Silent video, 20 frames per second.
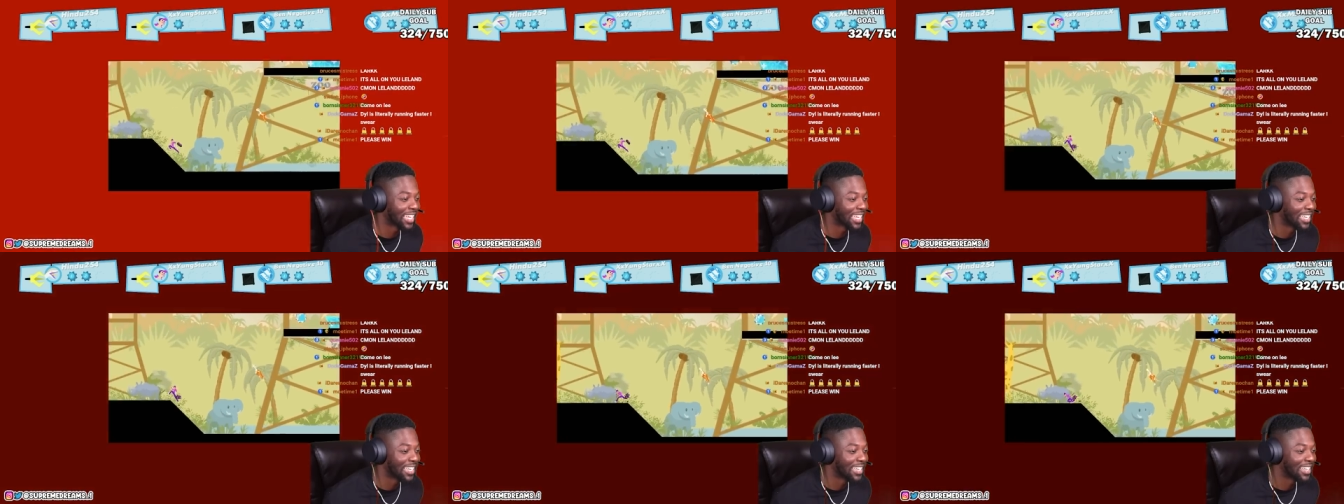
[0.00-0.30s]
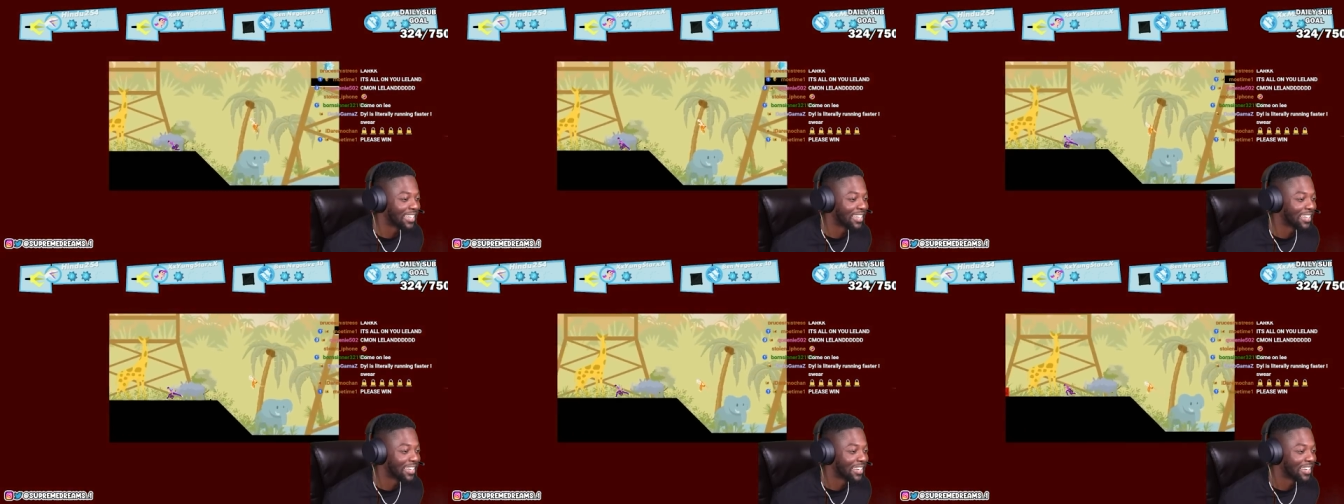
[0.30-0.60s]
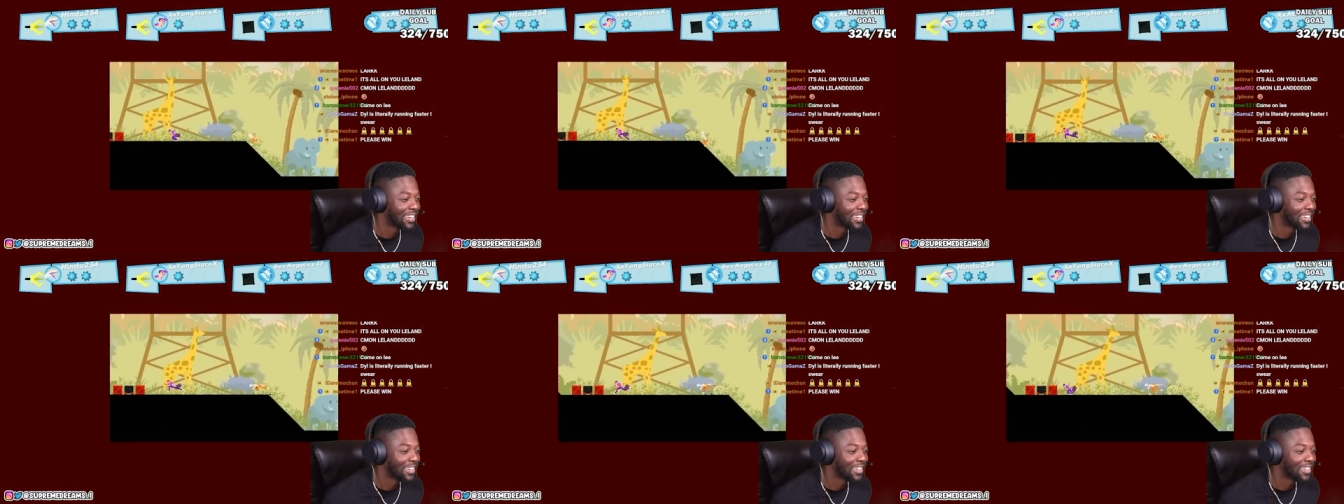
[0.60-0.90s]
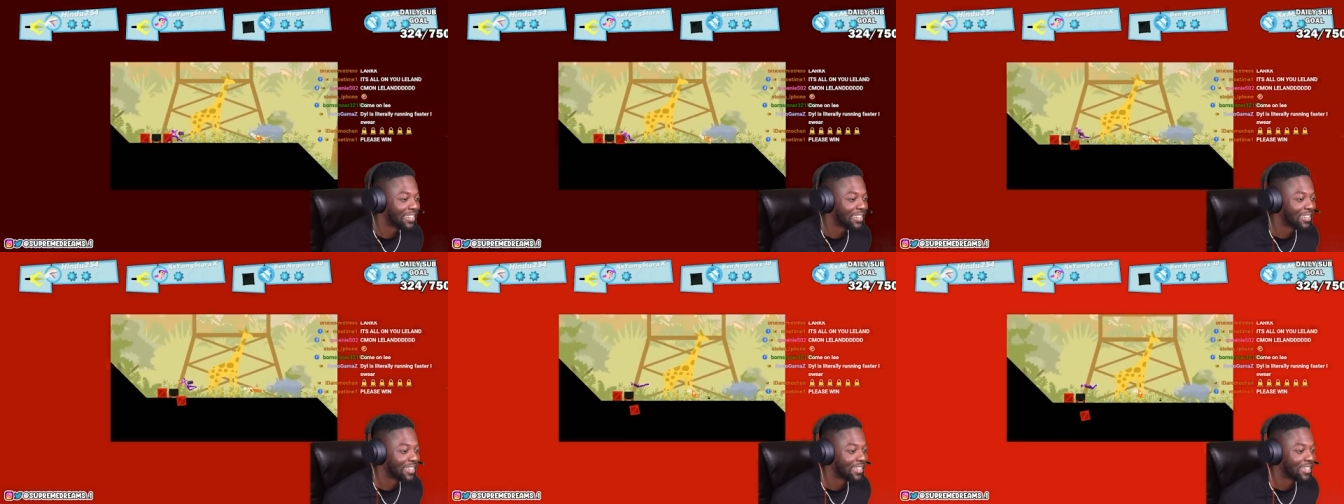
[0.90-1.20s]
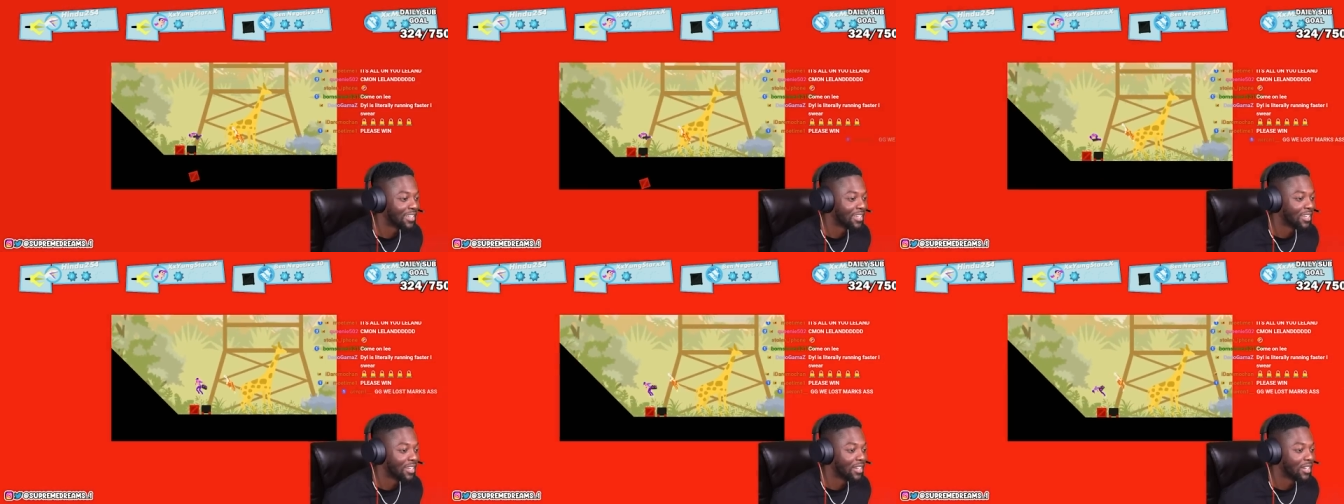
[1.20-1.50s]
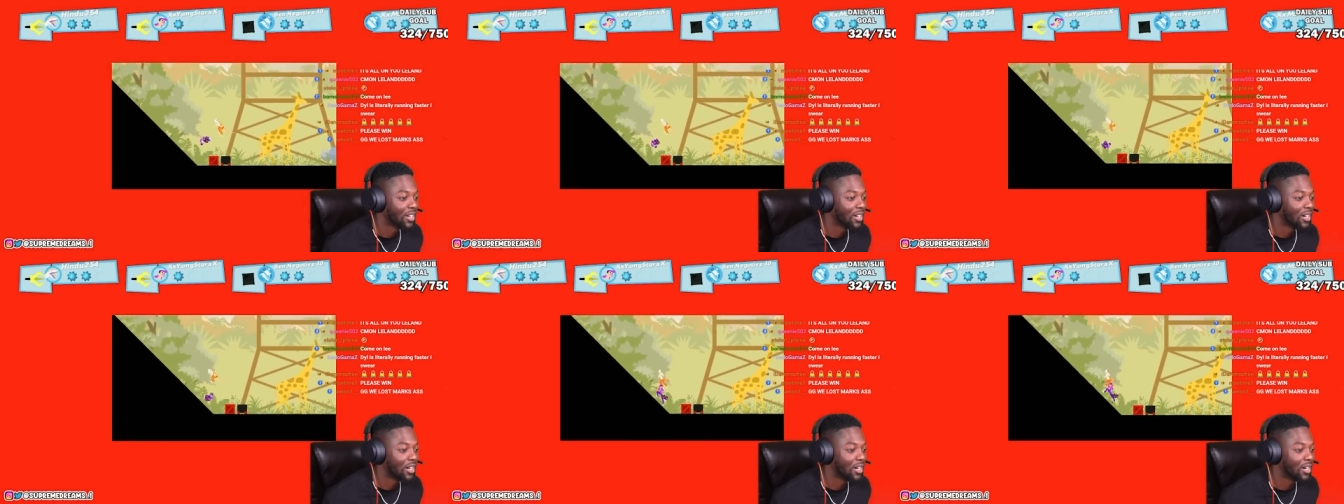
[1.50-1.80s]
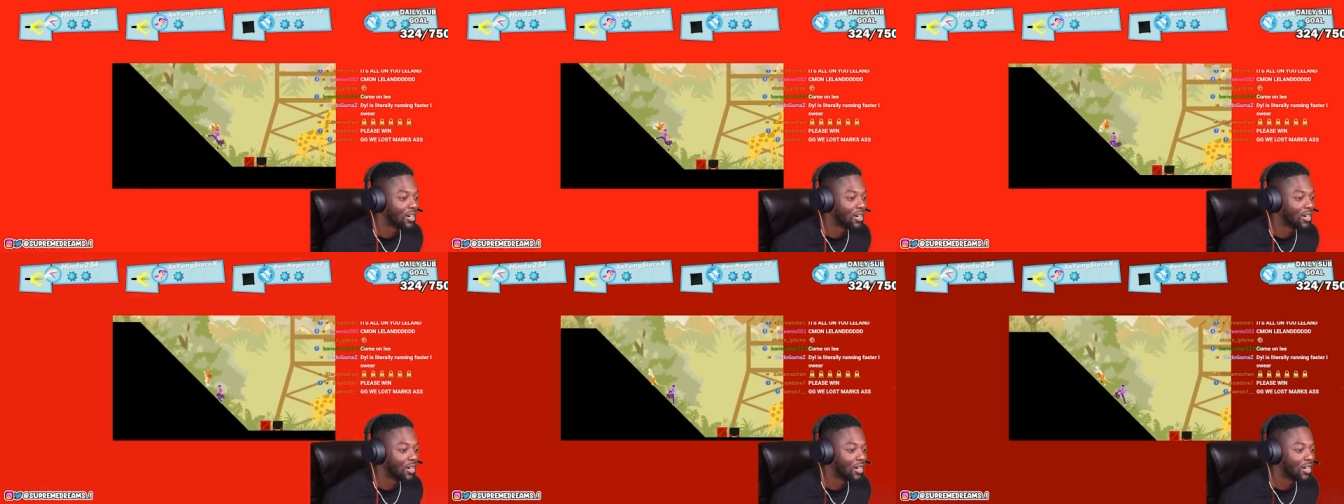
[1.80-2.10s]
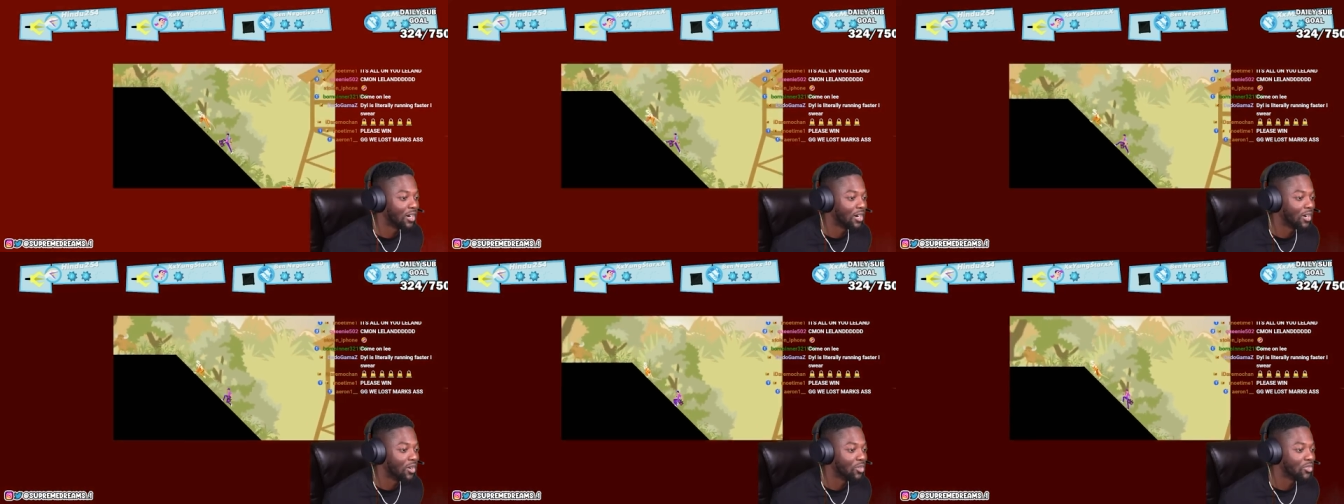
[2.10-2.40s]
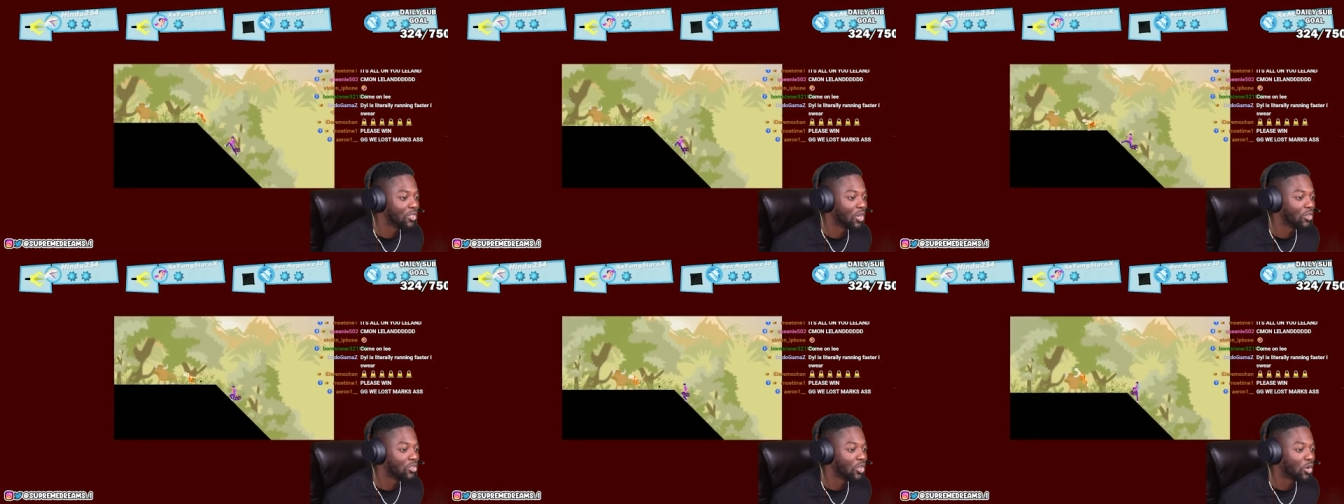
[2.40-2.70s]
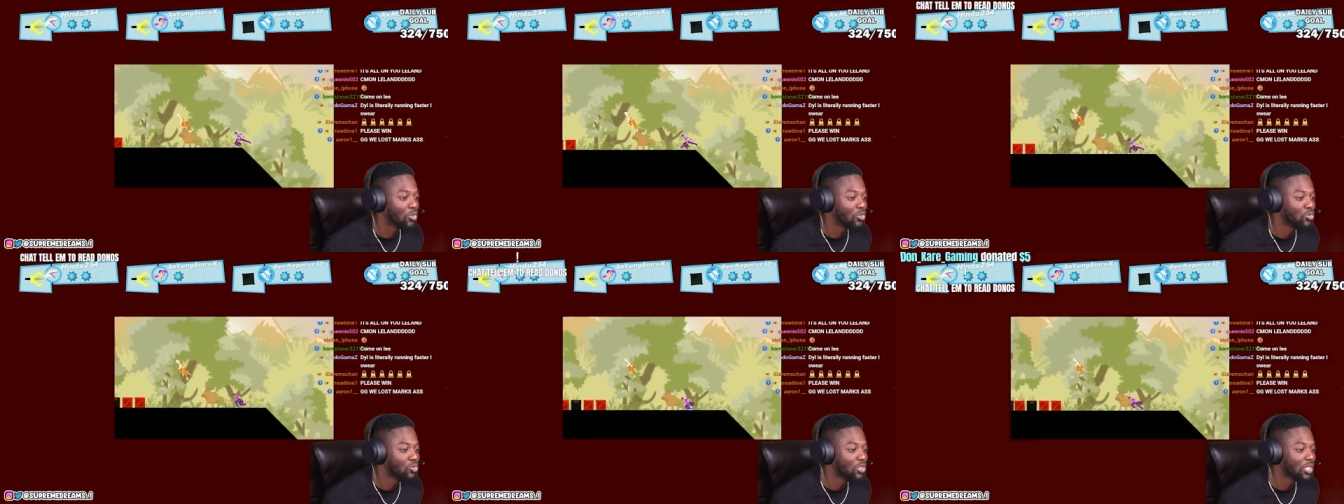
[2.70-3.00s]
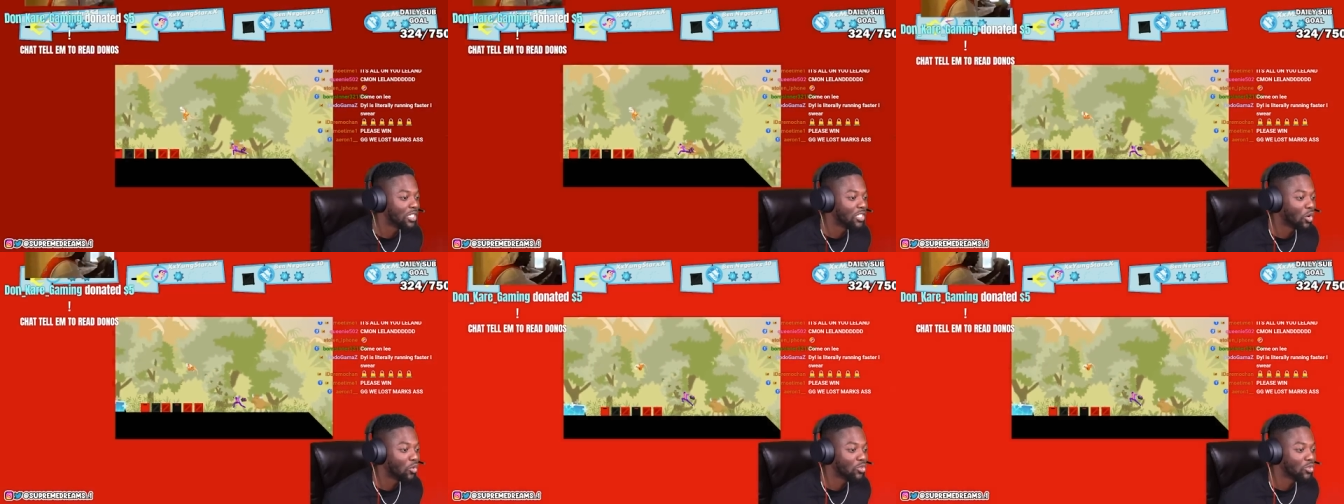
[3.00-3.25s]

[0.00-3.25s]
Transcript: Meta. Oh. Oh man, don't use it.